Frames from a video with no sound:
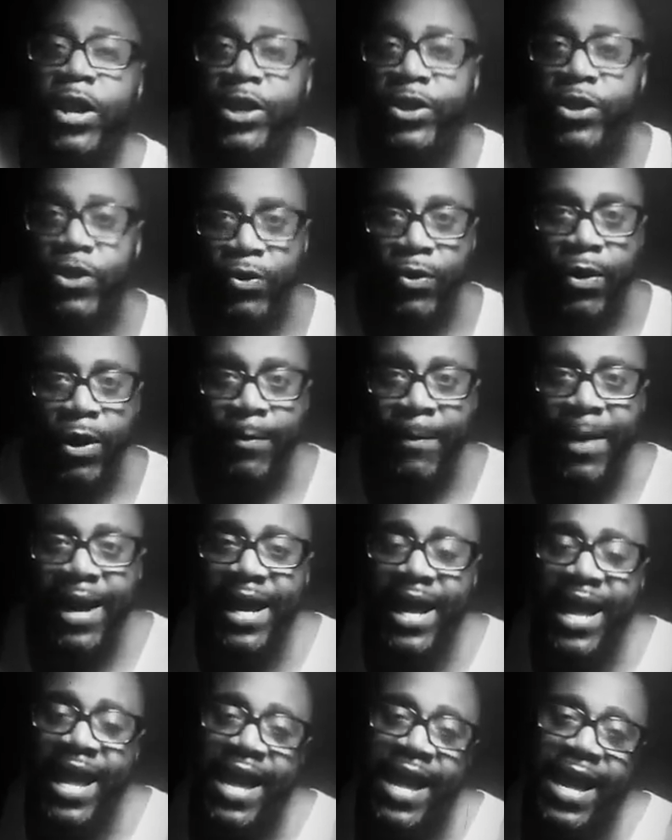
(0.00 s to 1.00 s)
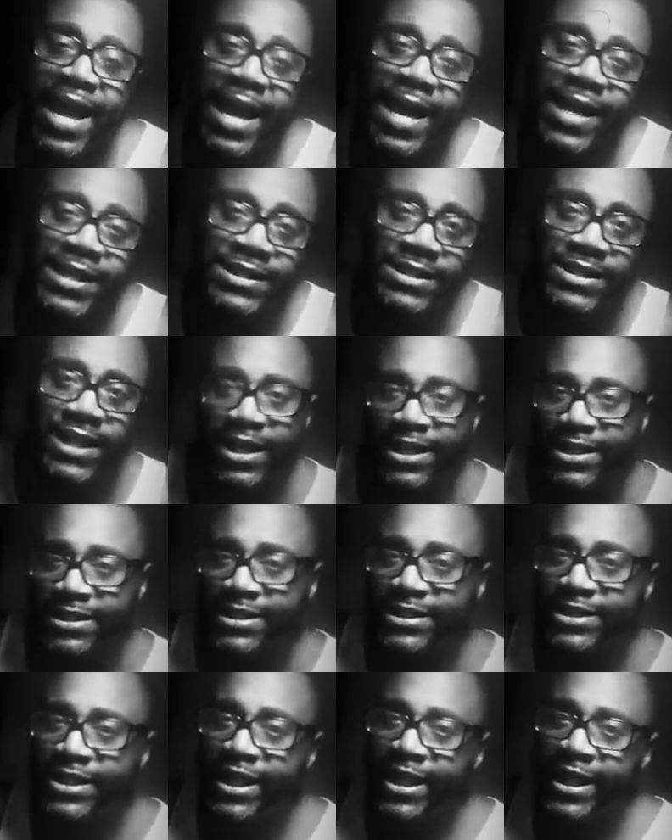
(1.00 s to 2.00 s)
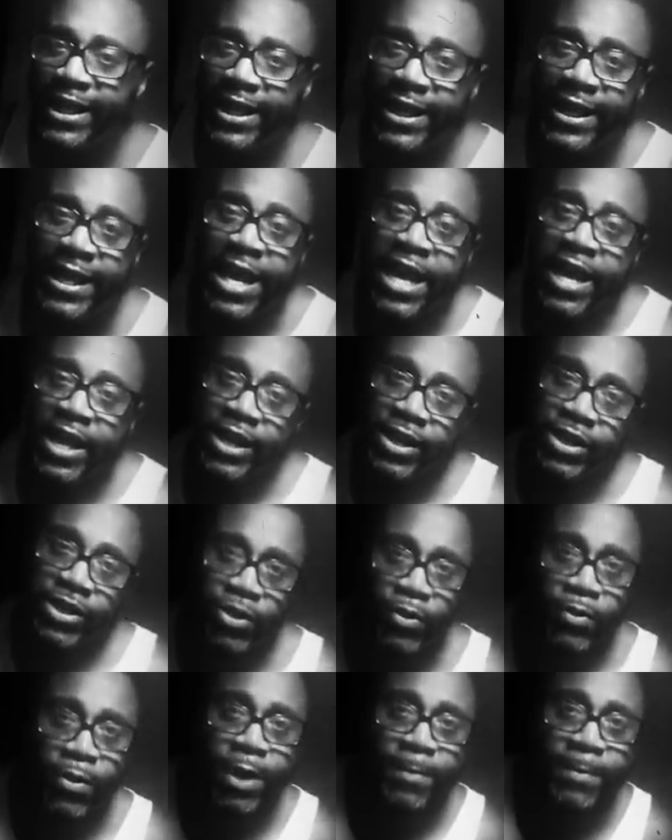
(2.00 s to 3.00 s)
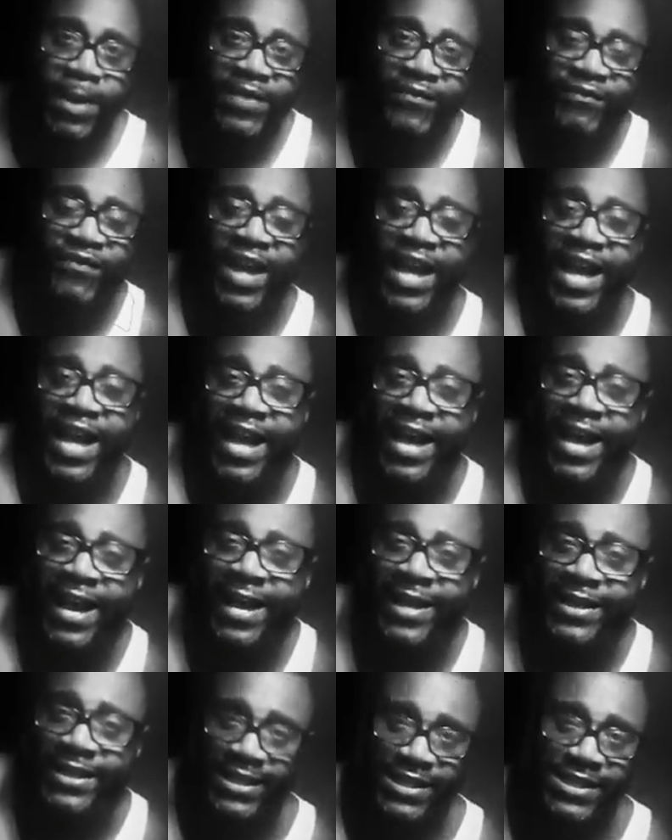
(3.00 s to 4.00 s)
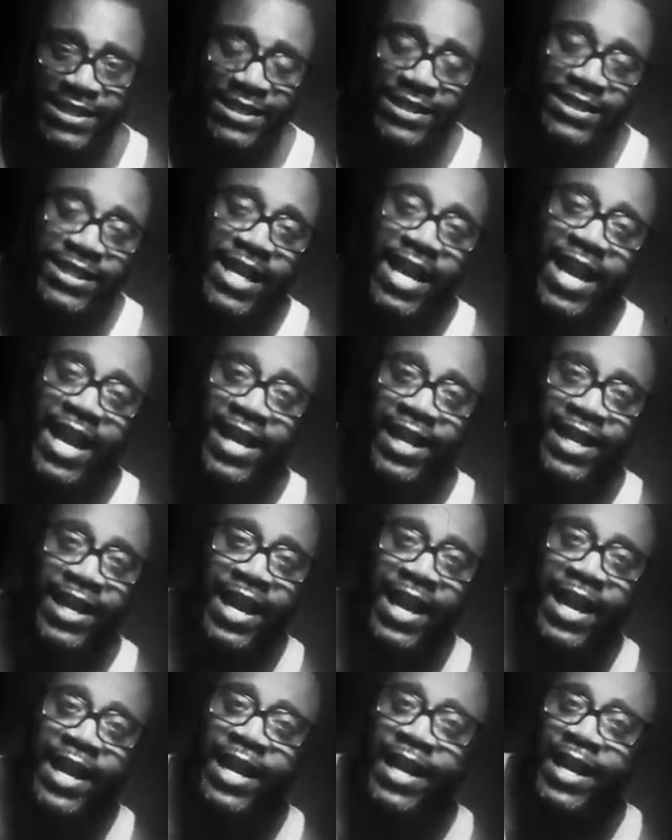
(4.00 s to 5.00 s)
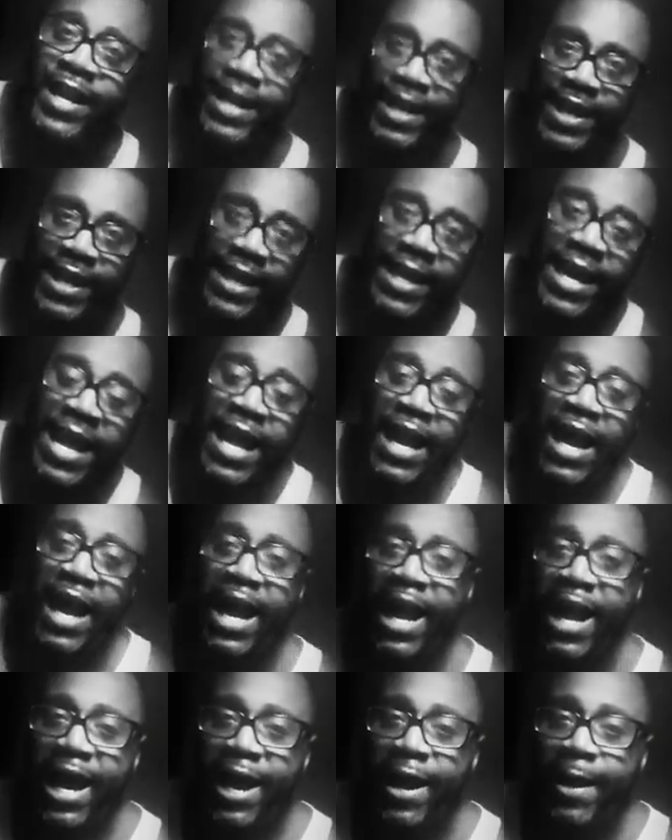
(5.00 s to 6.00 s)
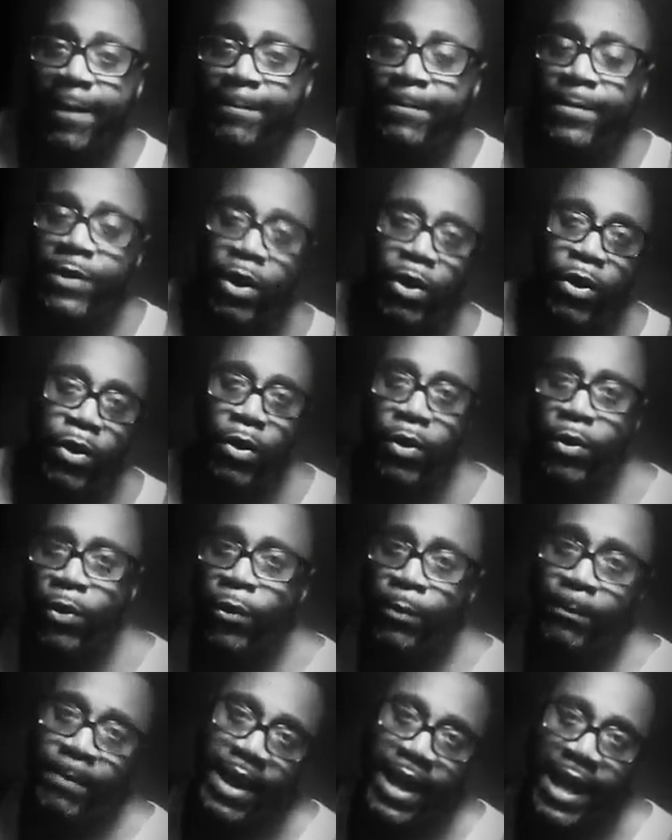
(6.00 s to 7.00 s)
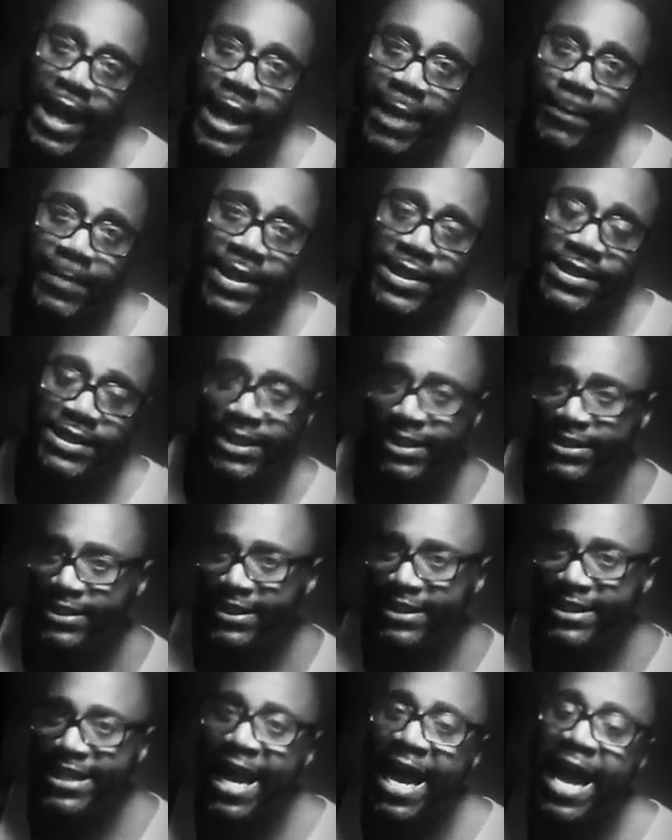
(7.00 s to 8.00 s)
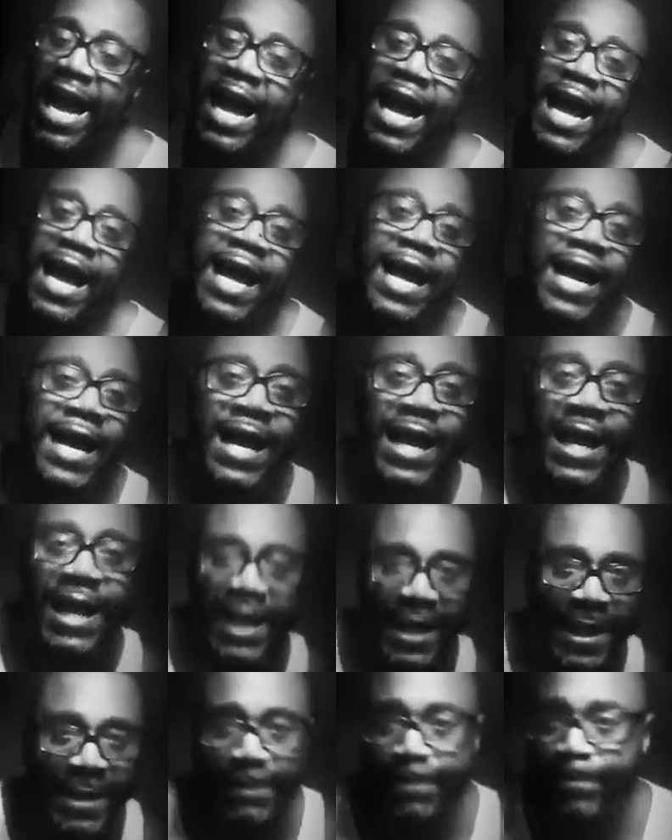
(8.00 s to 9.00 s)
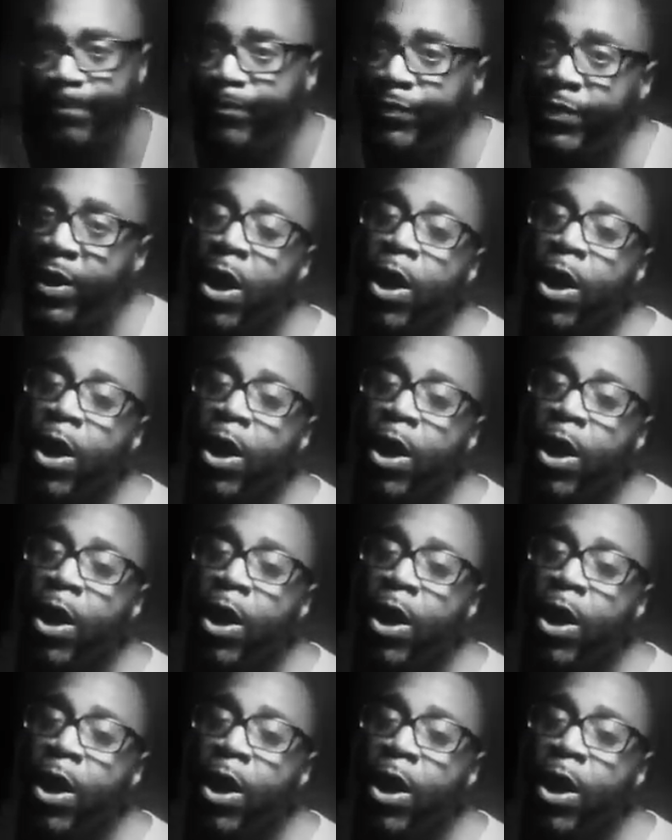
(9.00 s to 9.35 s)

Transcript: You are my ecstasy. You are my fantasy. I'm your baby tonight.